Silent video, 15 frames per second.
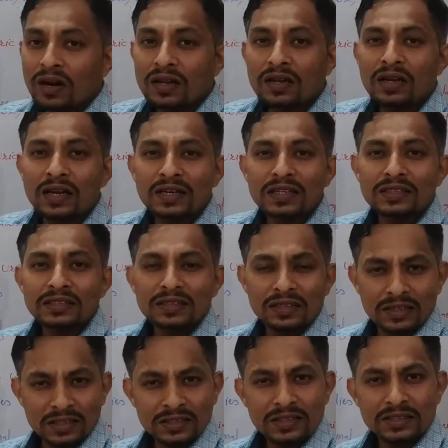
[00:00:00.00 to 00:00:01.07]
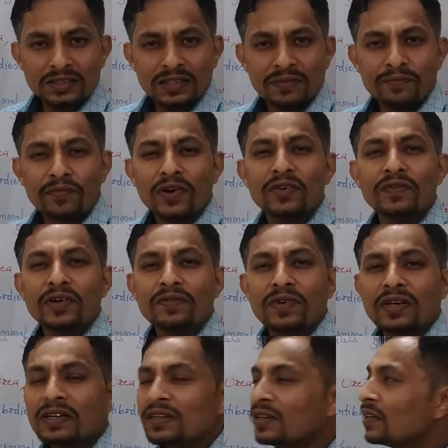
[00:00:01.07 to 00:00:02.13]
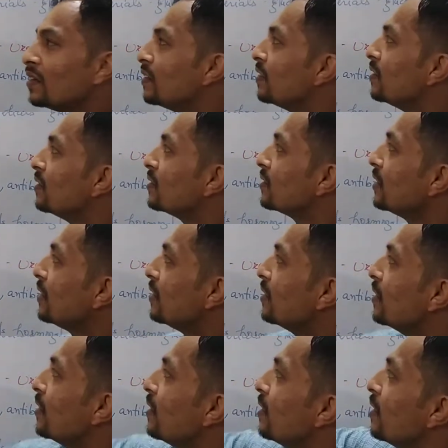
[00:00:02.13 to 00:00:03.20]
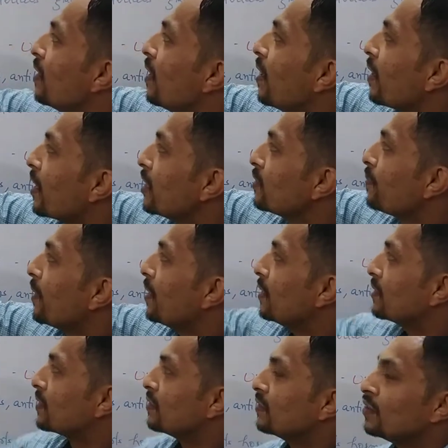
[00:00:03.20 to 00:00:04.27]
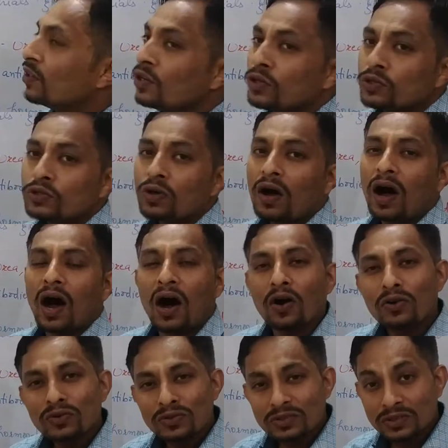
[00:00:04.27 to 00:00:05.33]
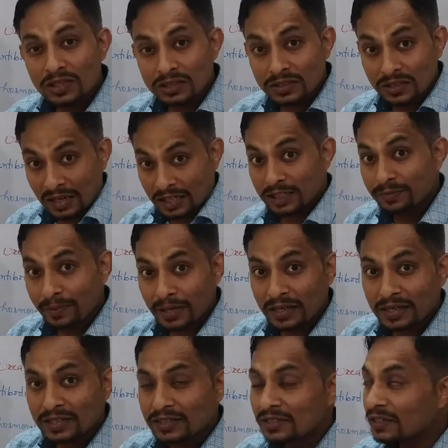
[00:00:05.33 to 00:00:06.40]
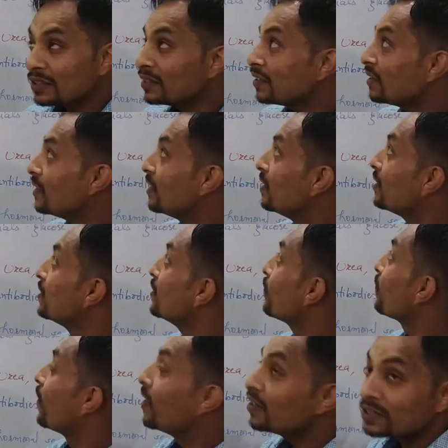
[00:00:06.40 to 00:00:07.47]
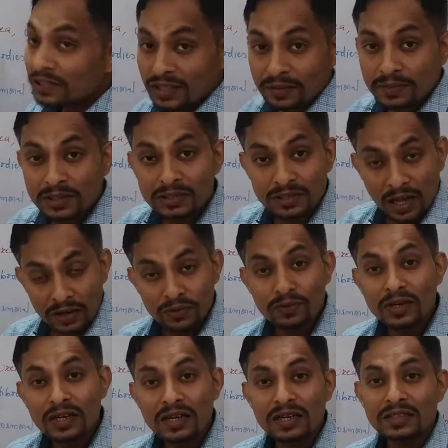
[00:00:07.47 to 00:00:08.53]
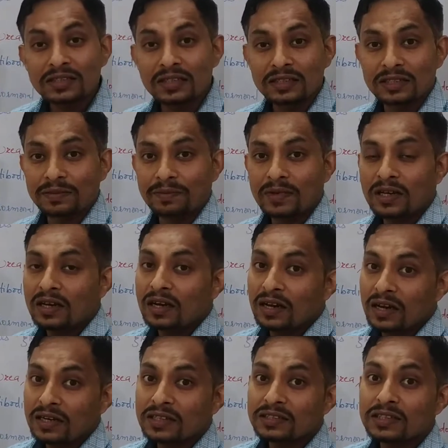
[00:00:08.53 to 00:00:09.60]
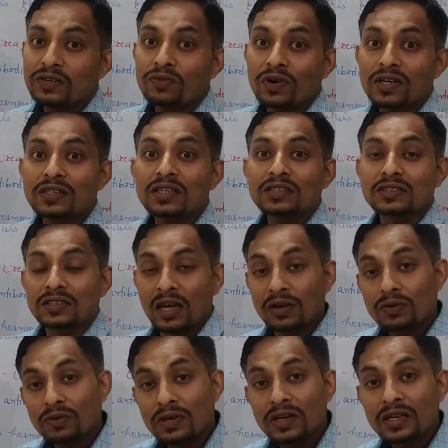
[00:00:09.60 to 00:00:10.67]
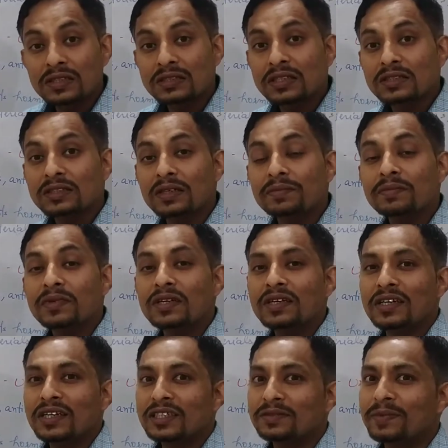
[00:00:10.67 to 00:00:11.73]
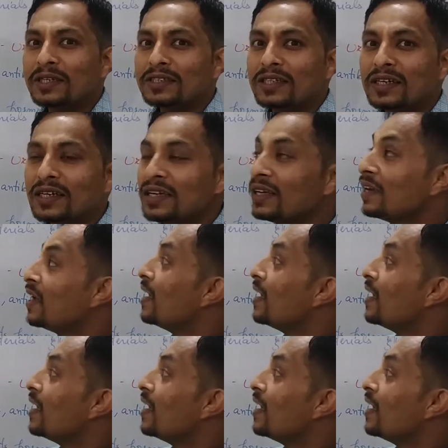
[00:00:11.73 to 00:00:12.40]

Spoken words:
Let us discuss them one by one. See, respiration. So how this respiration, it is a function of the circulatory system. Let us see what the circulatory system, it is basically